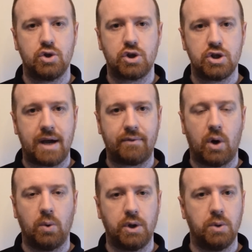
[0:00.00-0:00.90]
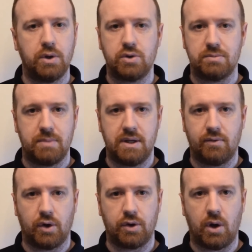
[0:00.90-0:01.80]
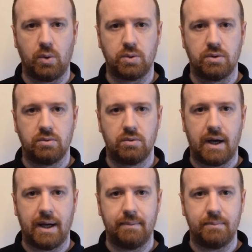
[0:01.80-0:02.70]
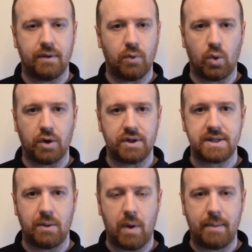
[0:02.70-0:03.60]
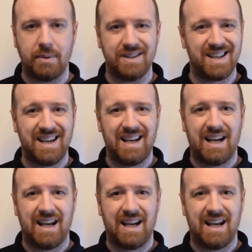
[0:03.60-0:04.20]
Just because you have a whole unit doesn't mean you've got the whole, they've all got the same weapons.